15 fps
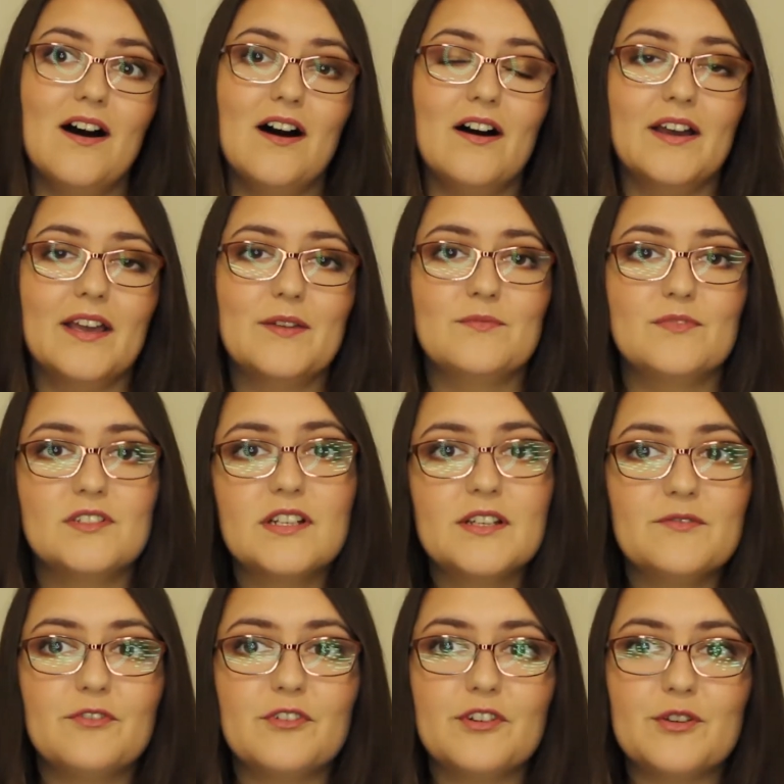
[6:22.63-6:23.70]
I was
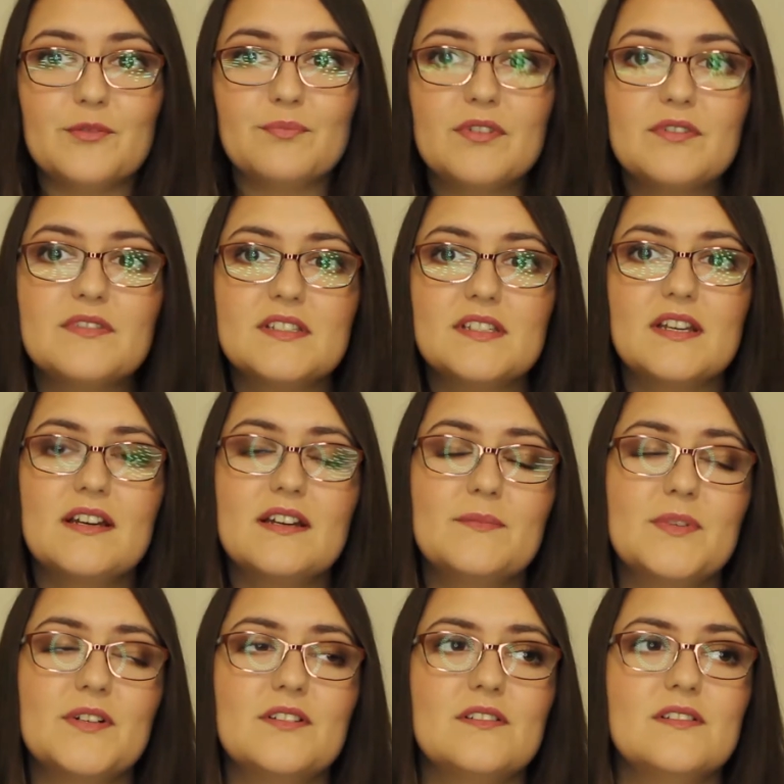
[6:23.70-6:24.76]
looking for a new bronzer
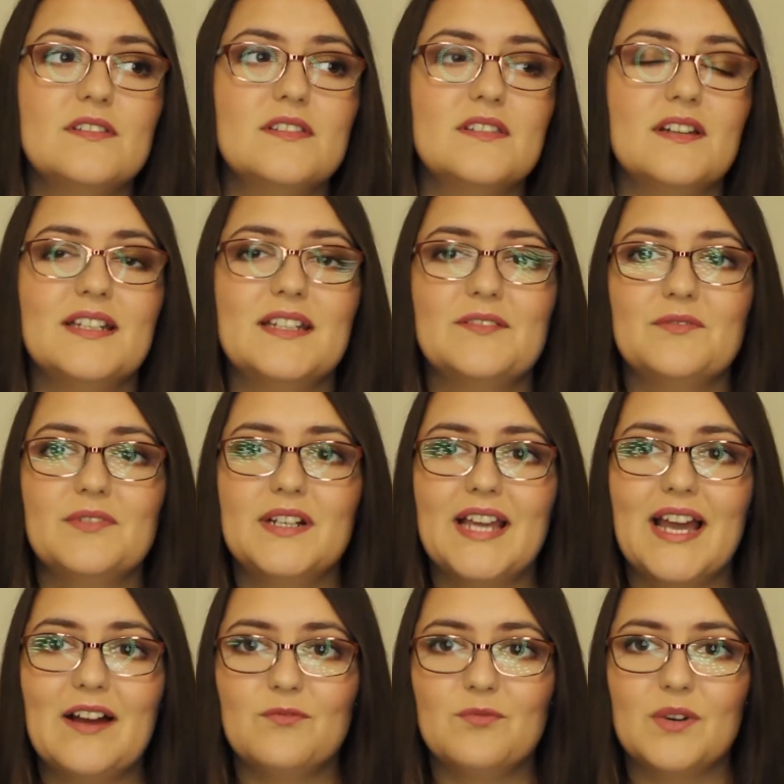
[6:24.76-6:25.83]
because I didn't really
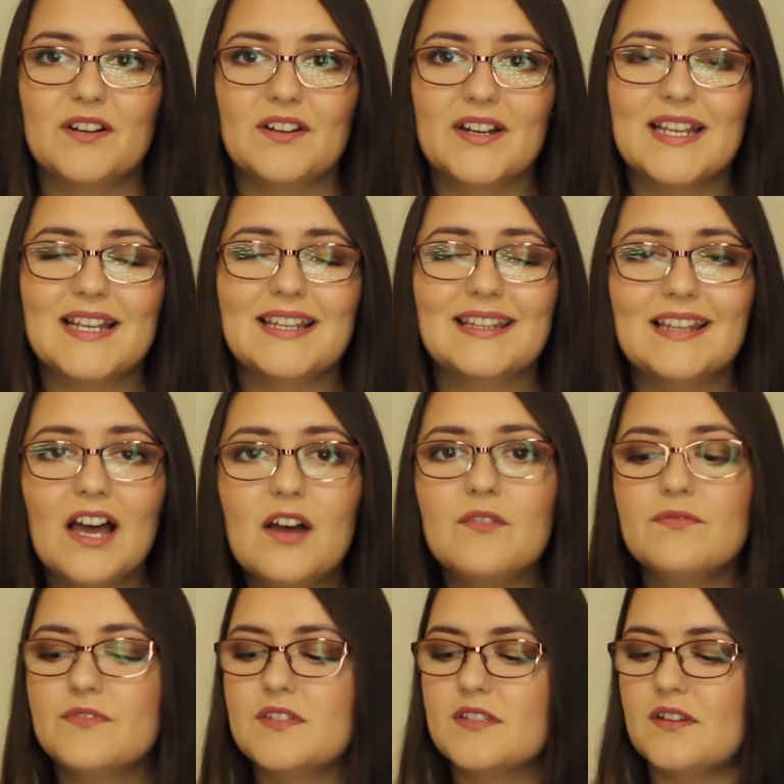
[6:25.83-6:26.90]
have one I
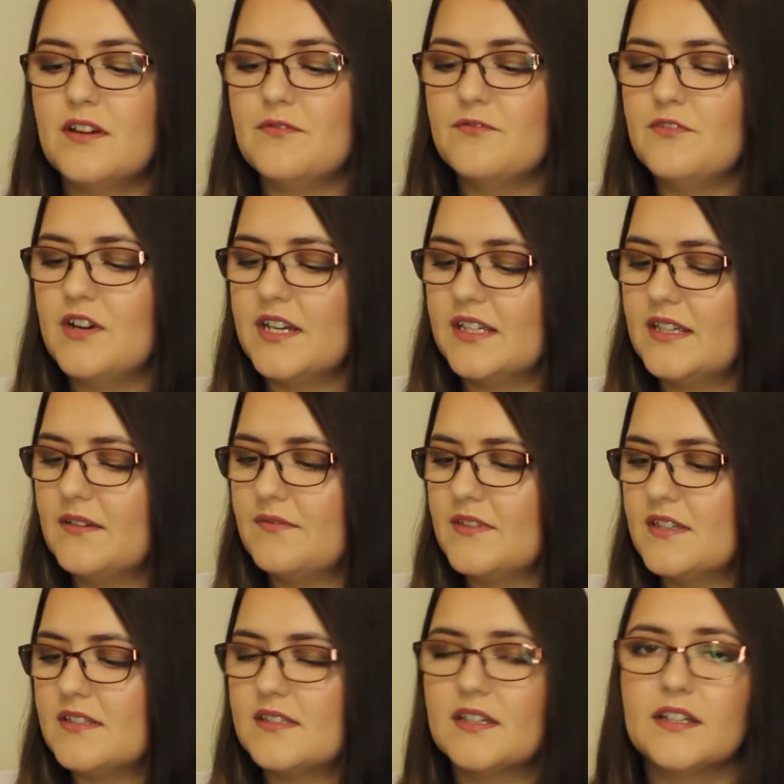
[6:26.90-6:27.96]
loved, so I thought I'd give
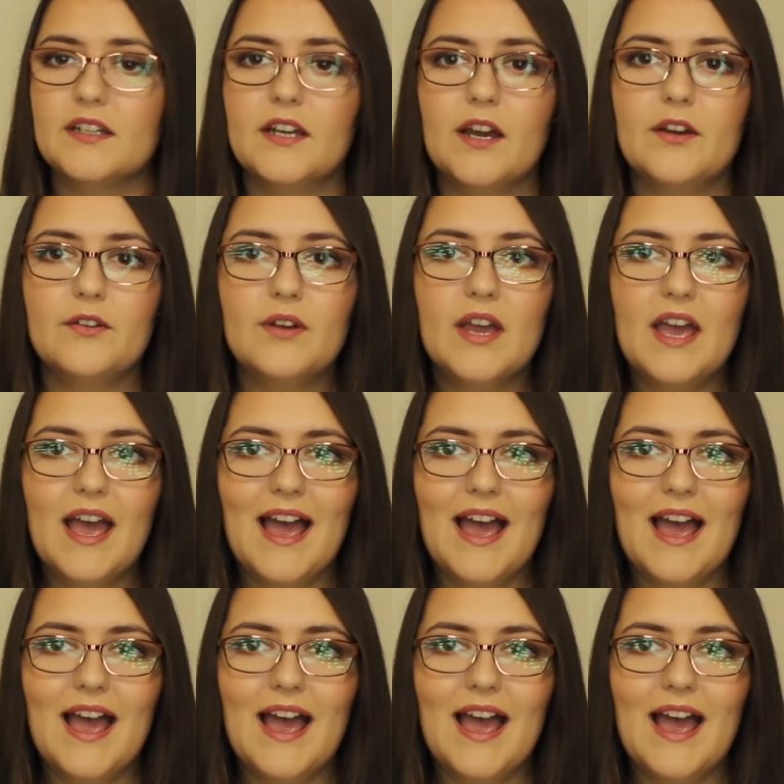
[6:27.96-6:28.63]
this a go,